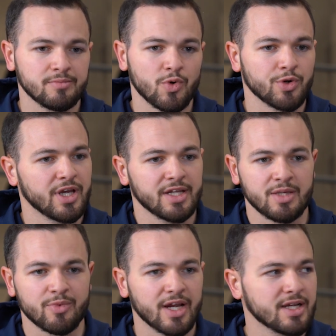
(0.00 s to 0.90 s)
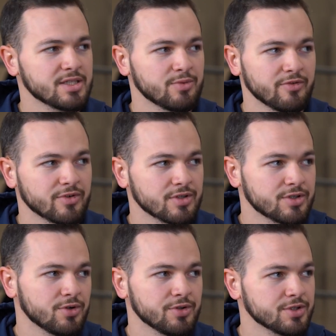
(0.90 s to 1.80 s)
Or you got to keep your hands above your
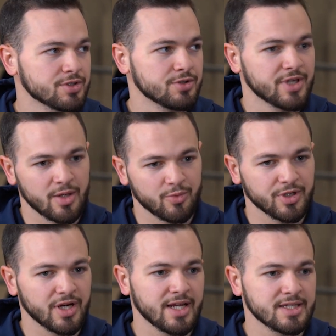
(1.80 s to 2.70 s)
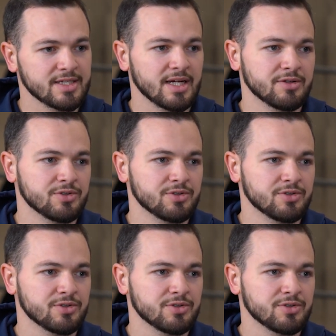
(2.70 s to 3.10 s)
shoulders, so you can't bring your hands down.